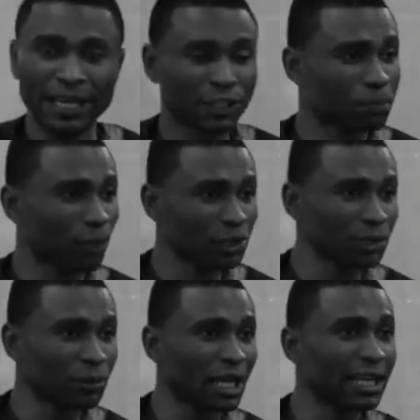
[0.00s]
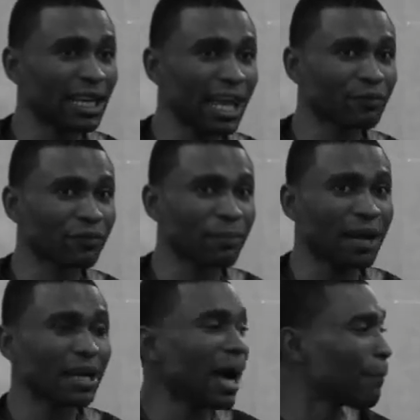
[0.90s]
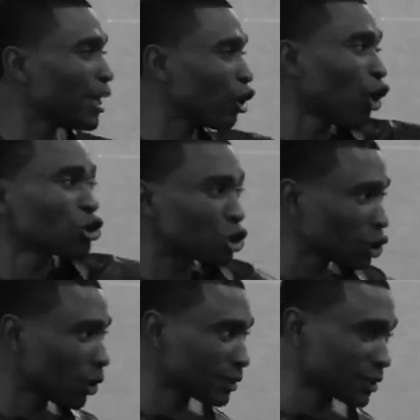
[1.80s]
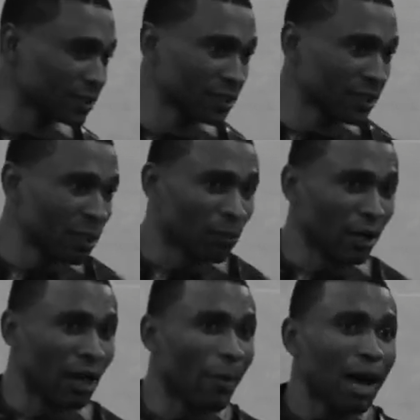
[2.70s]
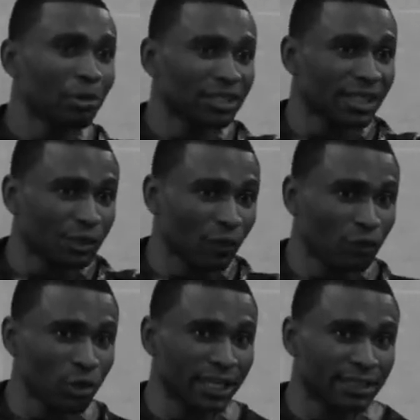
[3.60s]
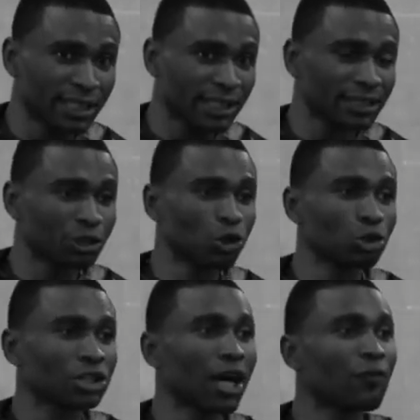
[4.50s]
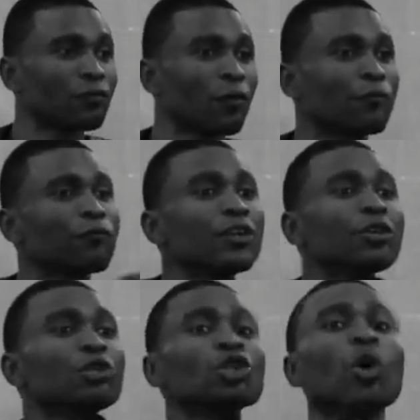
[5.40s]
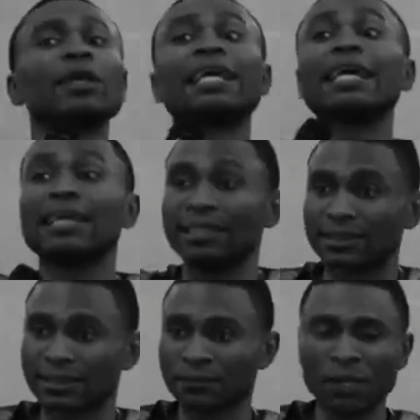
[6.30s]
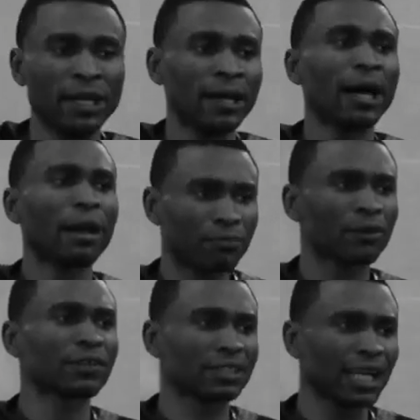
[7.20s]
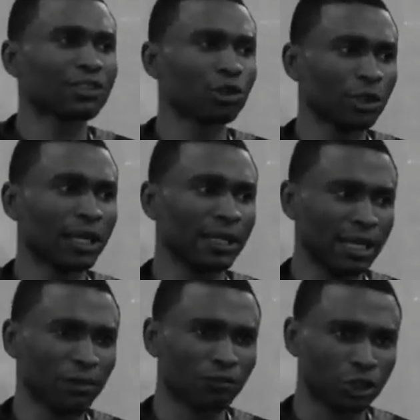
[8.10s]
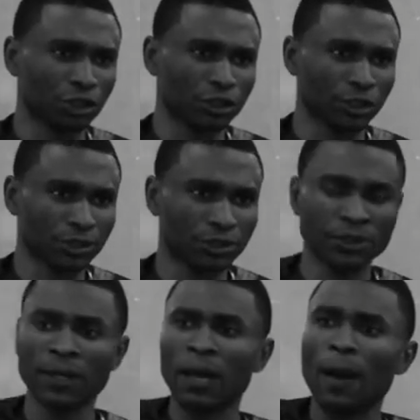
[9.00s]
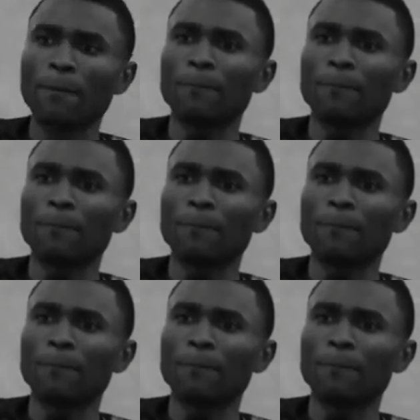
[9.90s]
It is possible that the life of a man can be cut short. But the Bible says of you, it says, You shall fulfill your days. I prophesy to you in the name of Jesus.